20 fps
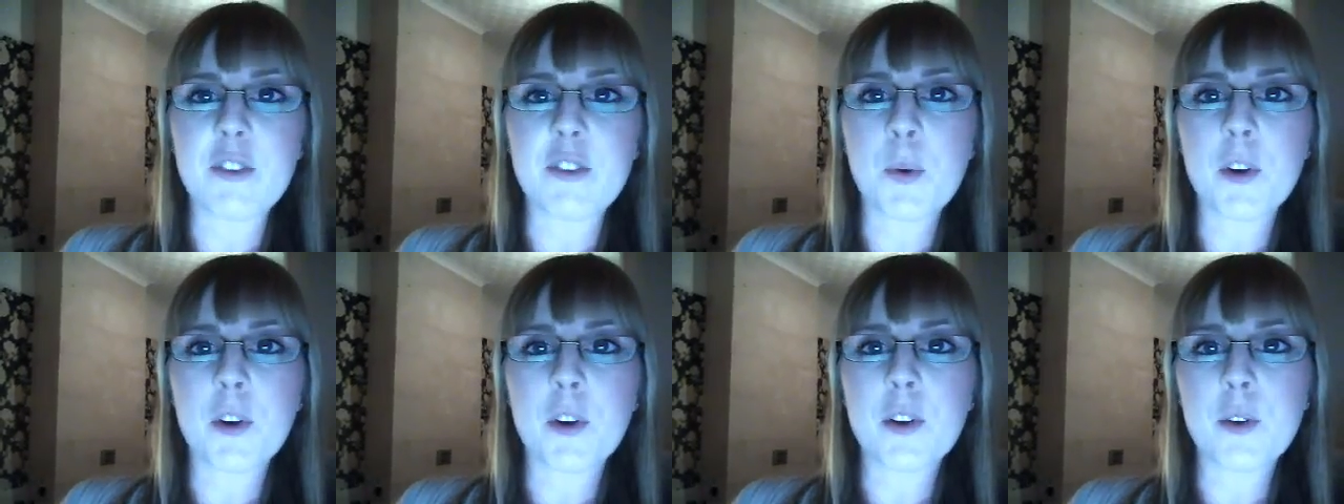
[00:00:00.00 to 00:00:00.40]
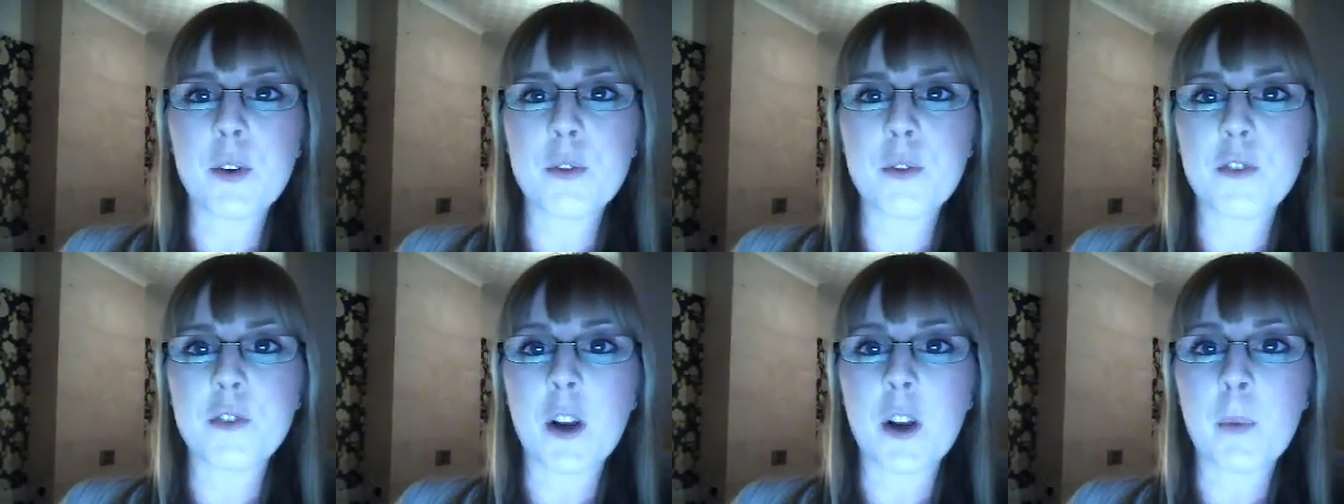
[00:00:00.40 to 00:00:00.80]
If you want
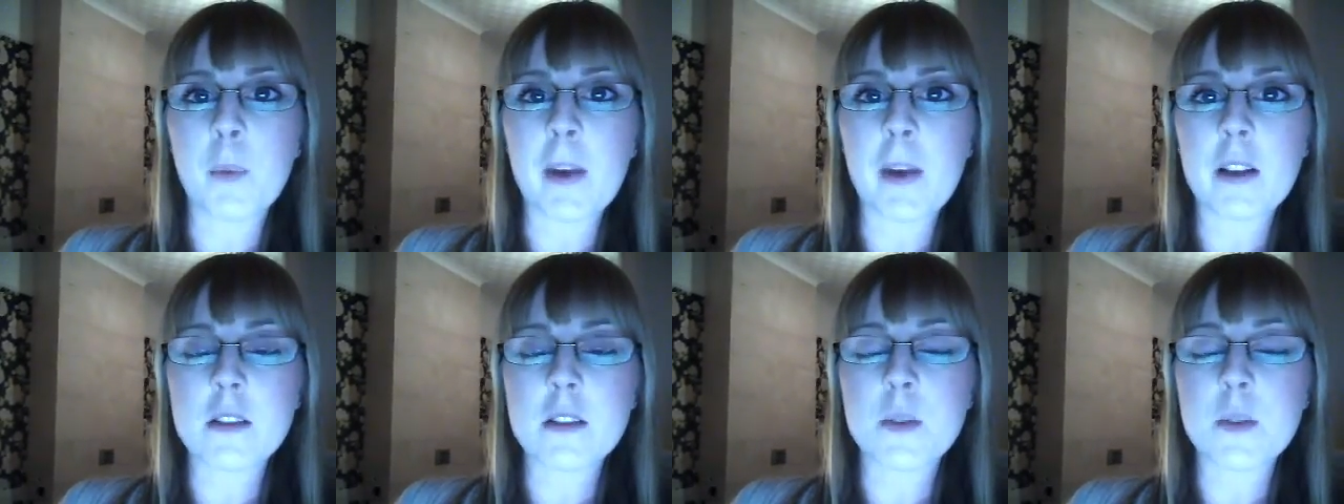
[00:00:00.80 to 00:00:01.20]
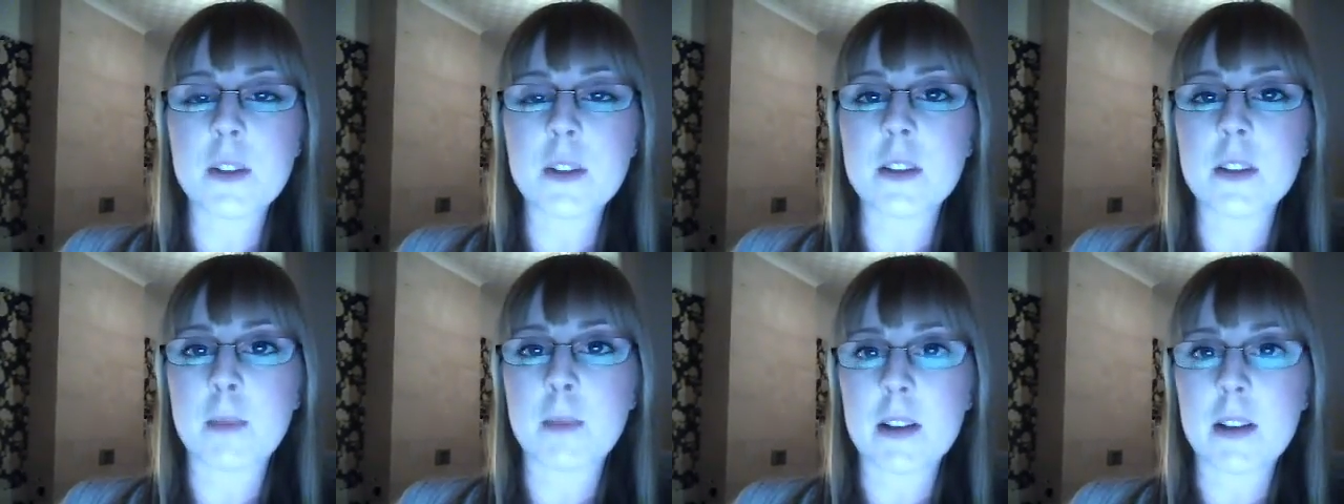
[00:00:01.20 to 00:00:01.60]
to follow me on
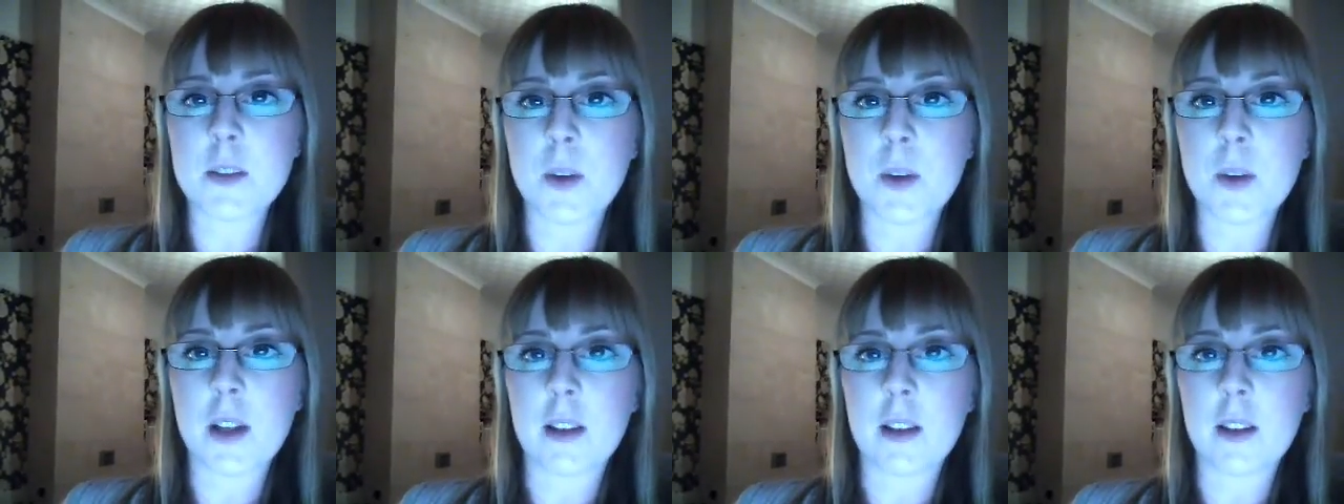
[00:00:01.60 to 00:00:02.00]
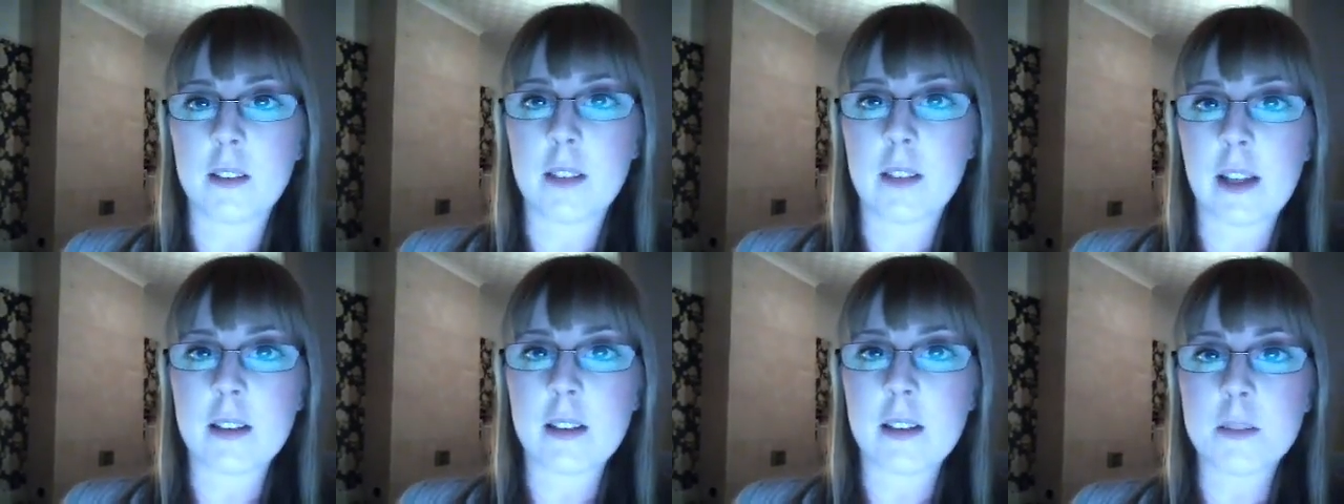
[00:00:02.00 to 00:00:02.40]
Twitter, my Twitter
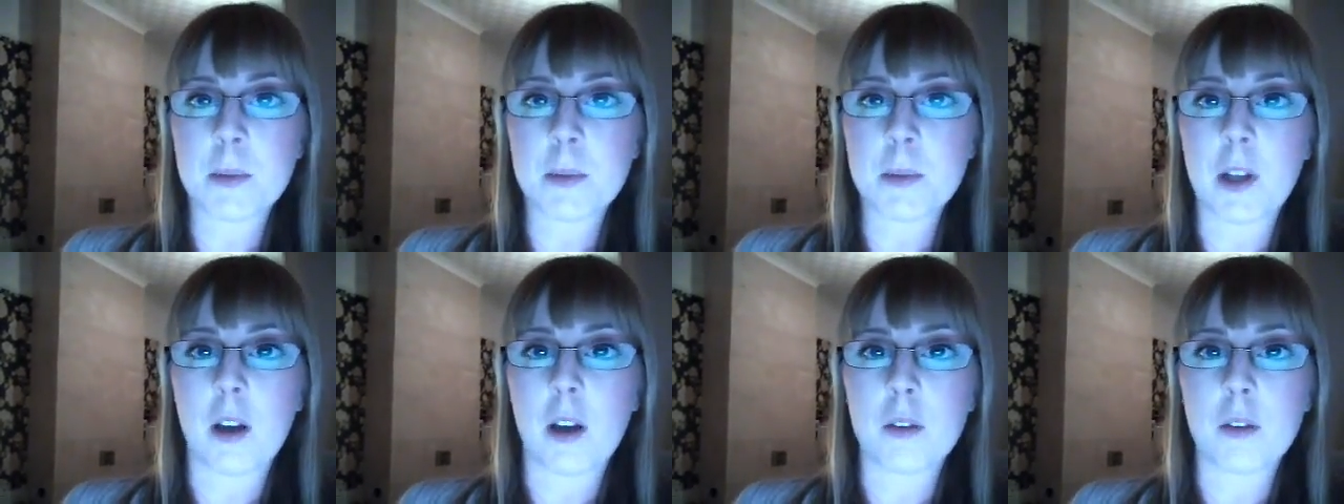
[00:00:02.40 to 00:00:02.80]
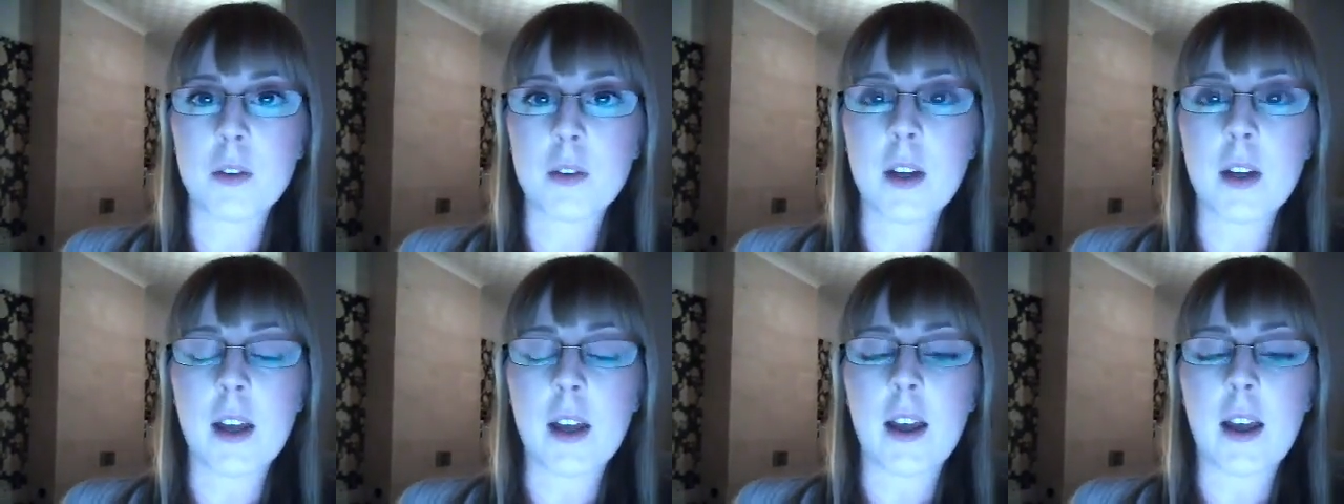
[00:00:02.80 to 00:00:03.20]
link's
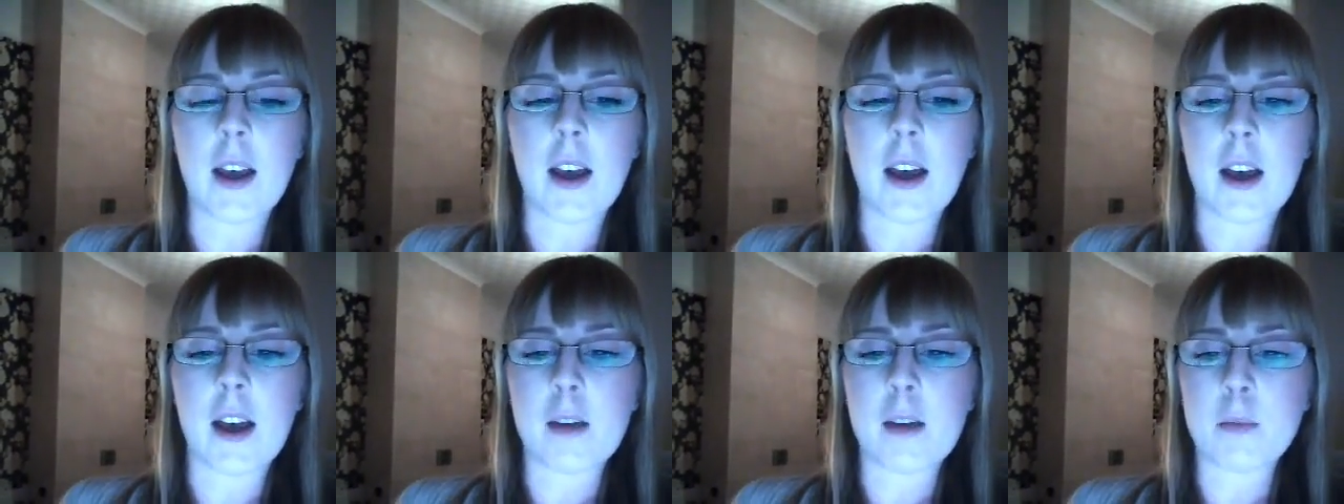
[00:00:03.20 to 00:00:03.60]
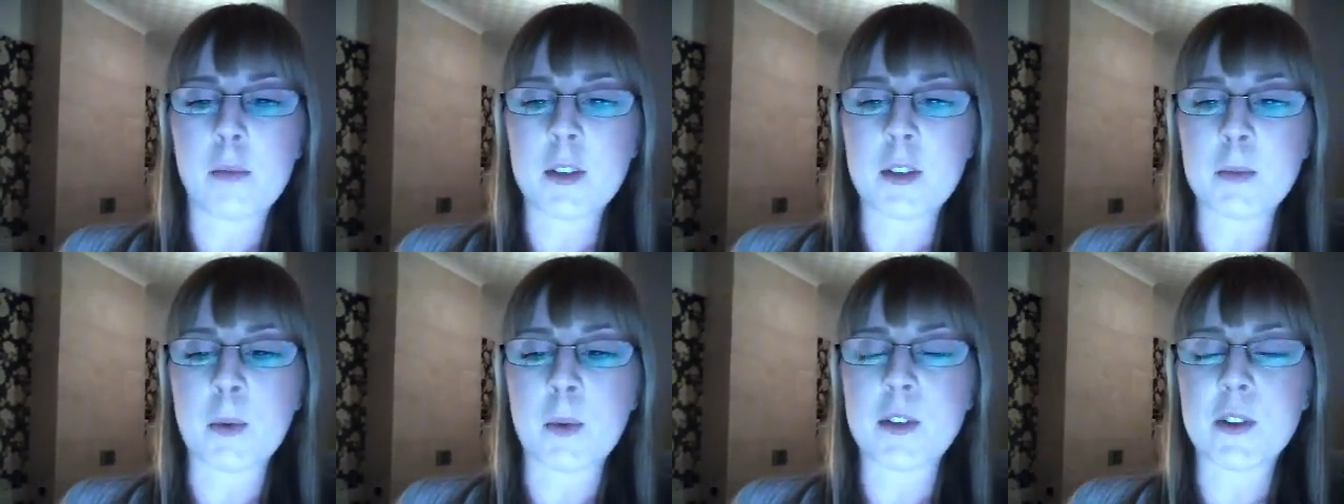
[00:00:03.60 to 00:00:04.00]
below.
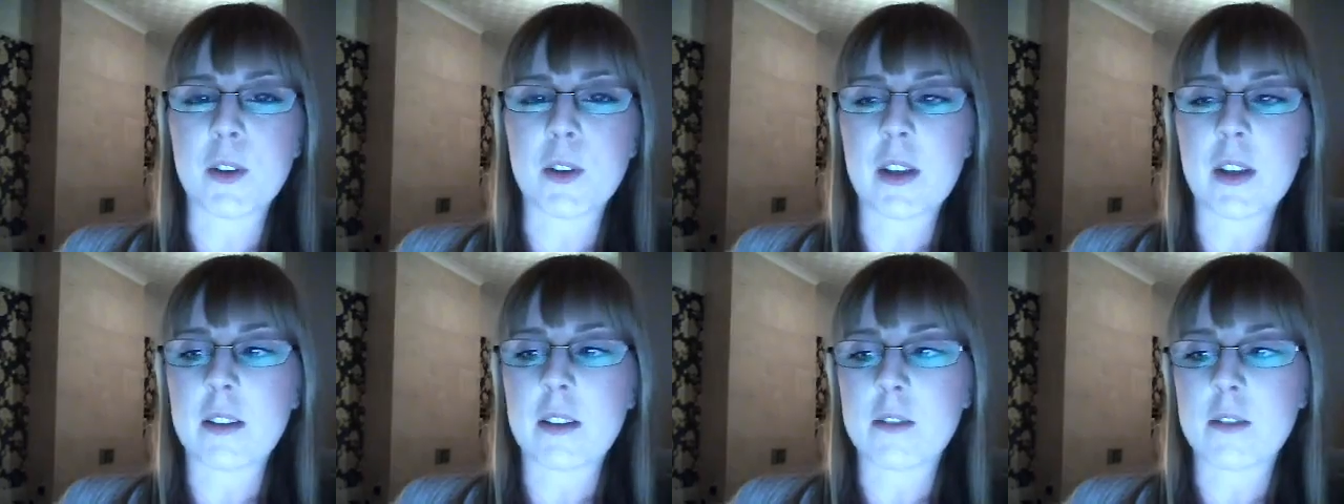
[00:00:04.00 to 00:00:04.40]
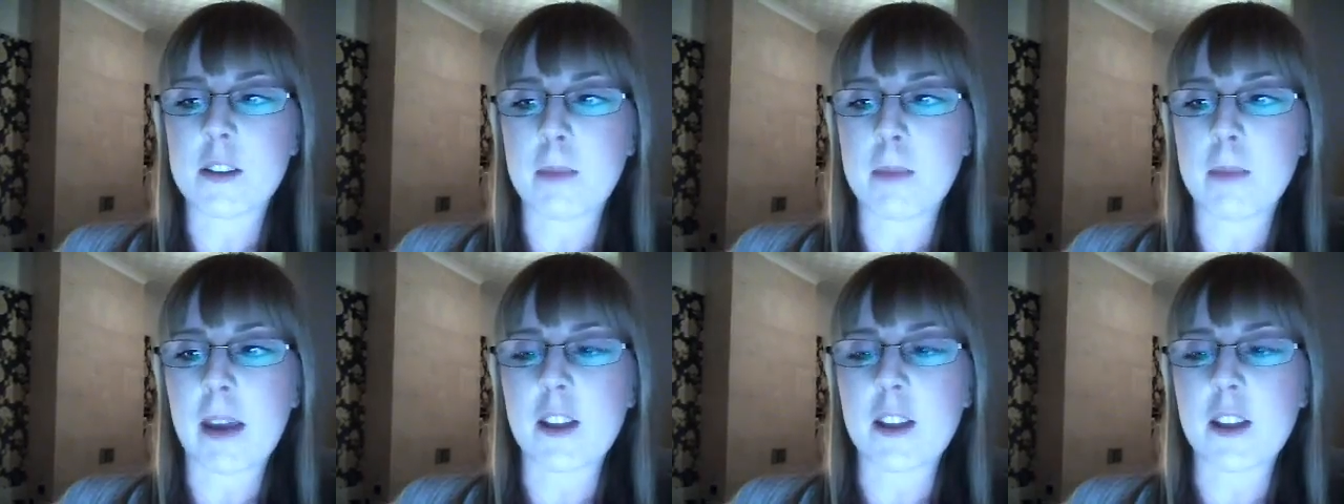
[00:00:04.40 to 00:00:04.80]
Because I'm always looking
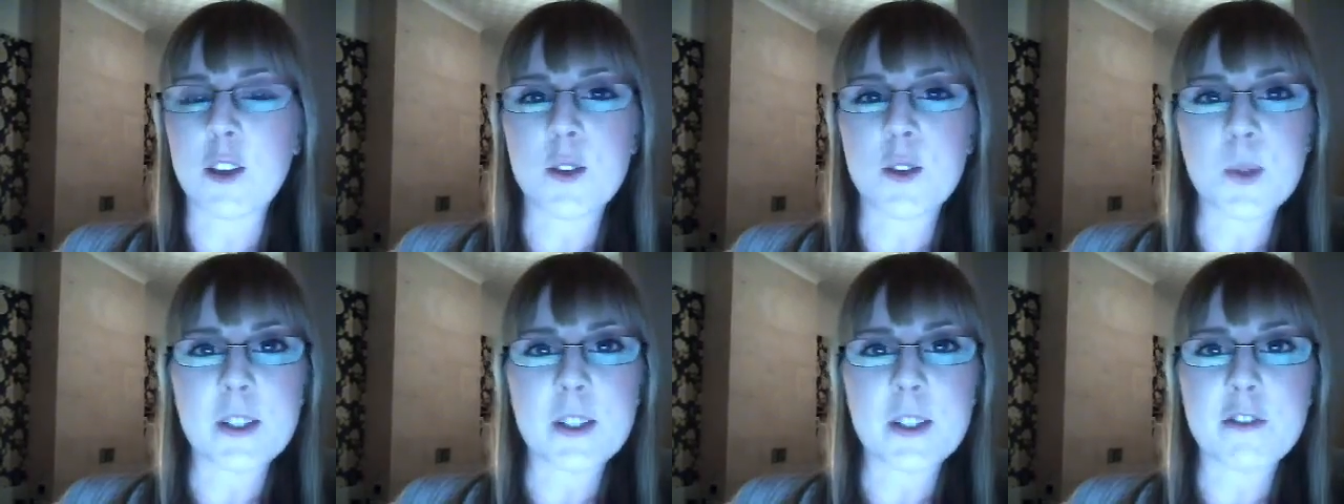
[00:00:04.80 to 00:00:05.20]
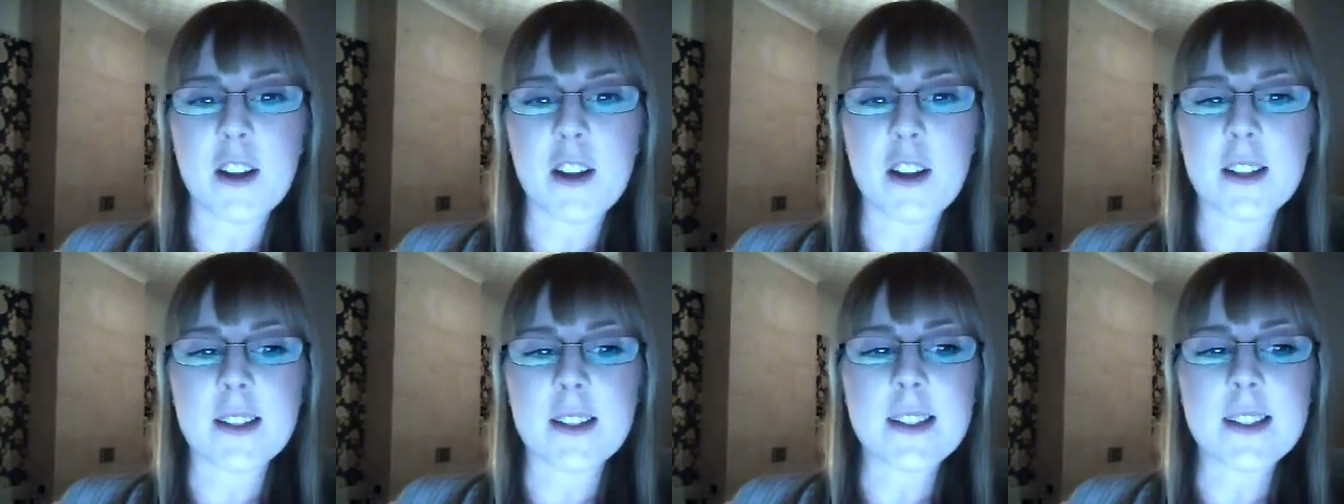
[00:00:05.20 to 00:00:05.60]
to make new Twitter
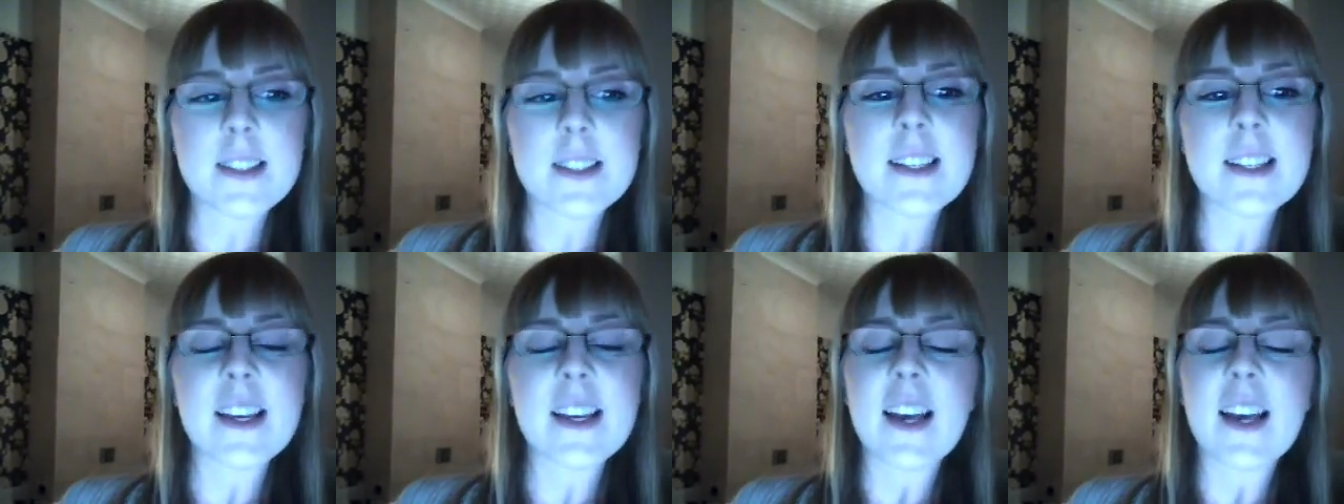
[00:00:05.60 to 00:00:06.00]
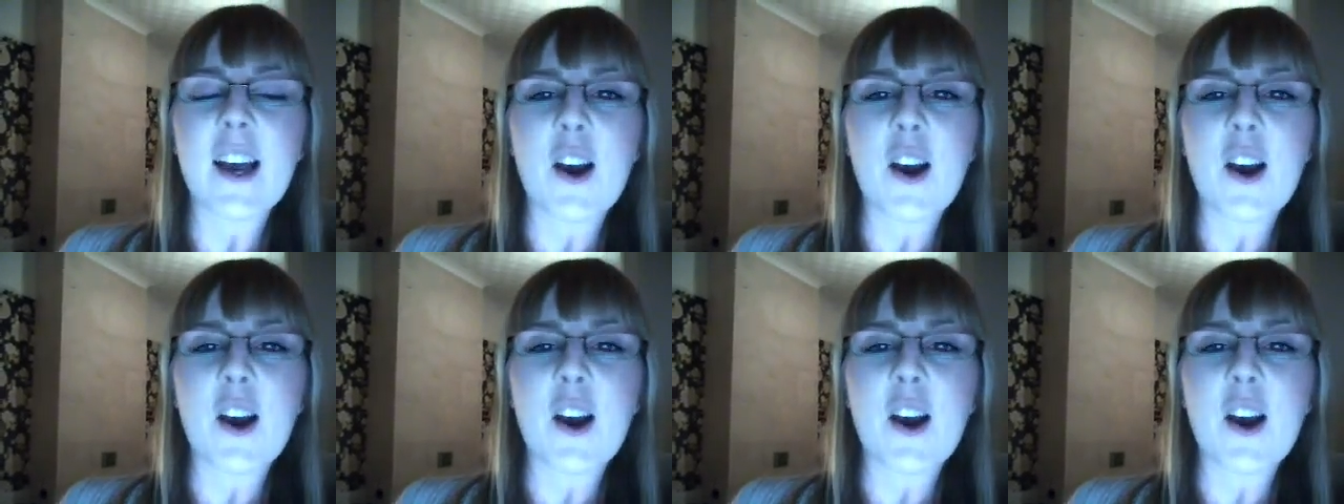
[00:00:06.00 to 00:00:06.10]
friends.